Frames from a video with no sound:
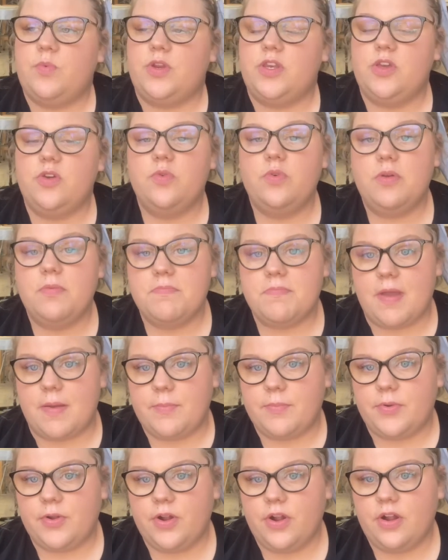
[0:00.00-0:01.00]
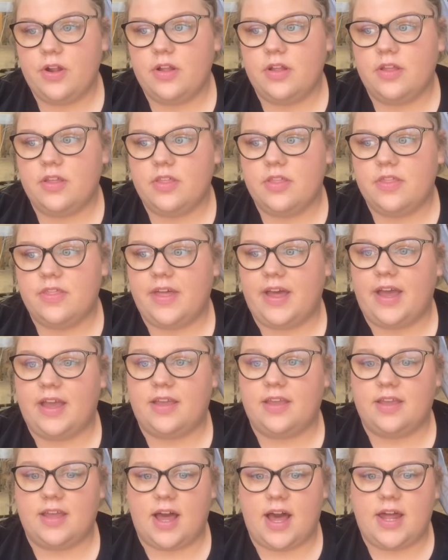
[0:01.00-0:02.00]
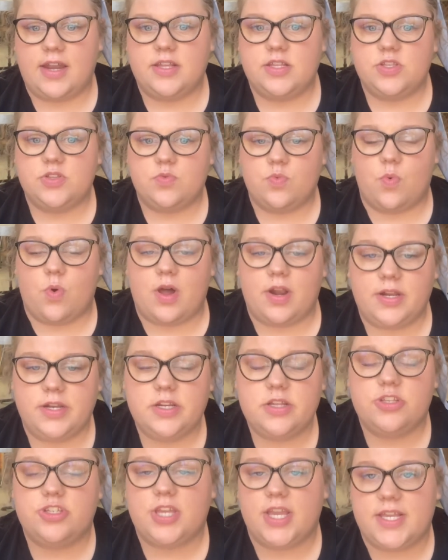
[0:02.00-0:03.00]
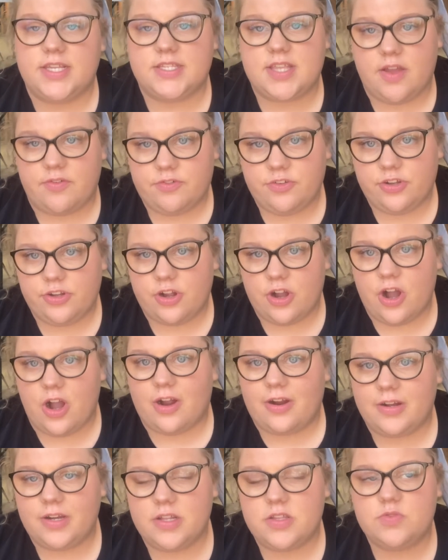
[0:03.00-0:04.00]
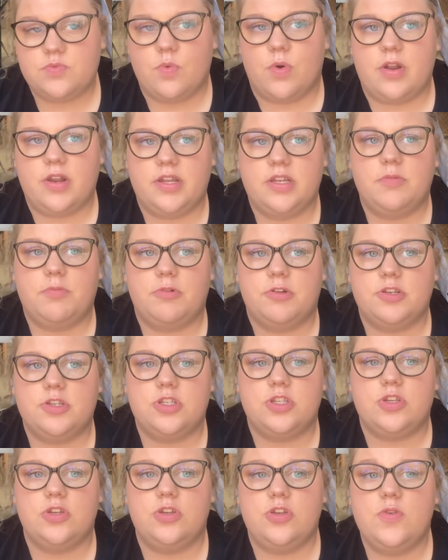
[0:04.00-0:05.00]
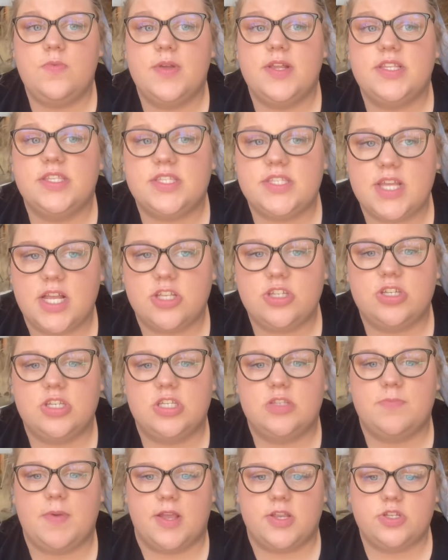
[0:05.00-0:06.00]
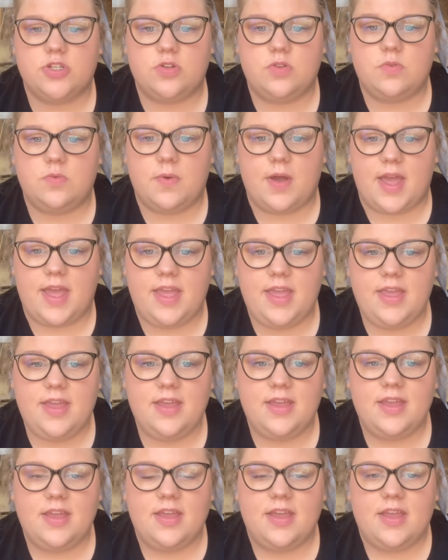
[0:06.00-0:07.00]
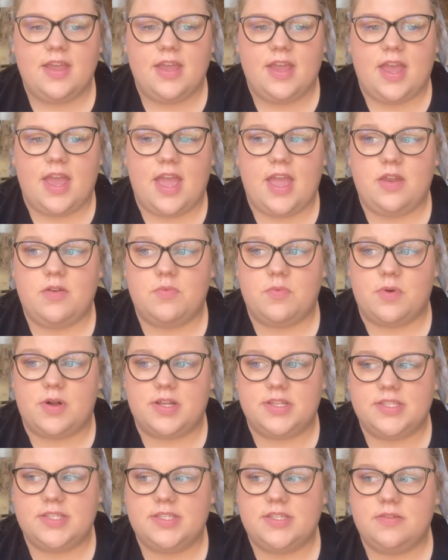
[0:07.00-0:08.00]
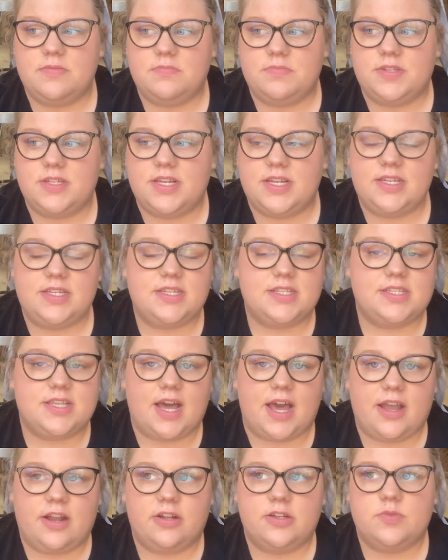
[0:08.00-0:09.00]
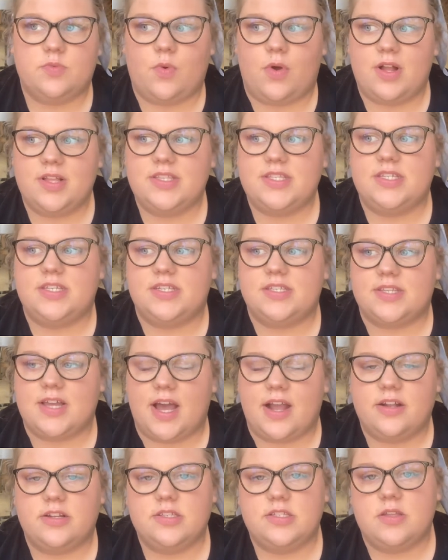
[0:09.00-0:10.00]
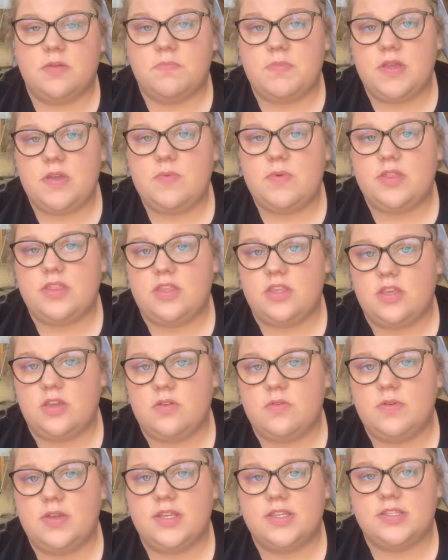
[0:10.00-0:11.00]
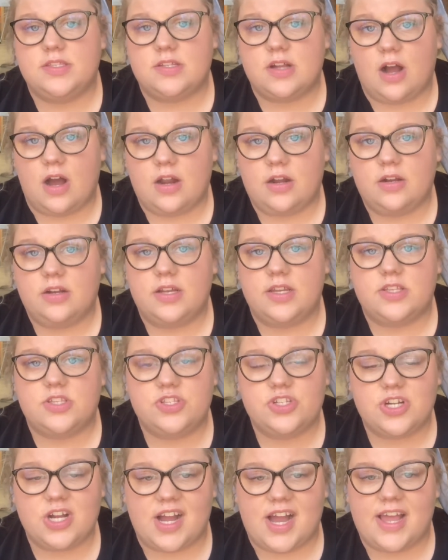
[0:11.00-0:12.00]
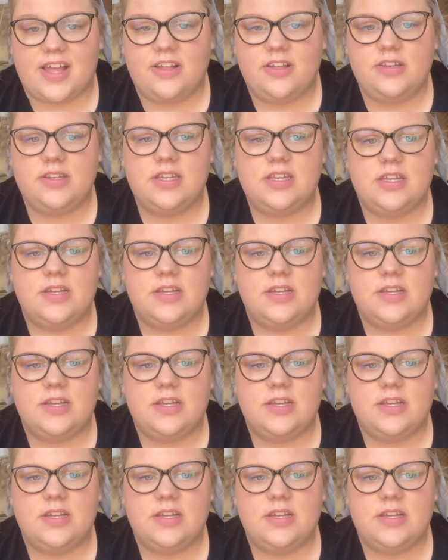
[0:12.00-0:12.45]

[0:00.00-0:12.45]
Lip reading: you remember that God is wanting to chase after your heart and is wanting to pursue you in such a special way, and wants and desires to be with you, His daughter, His child,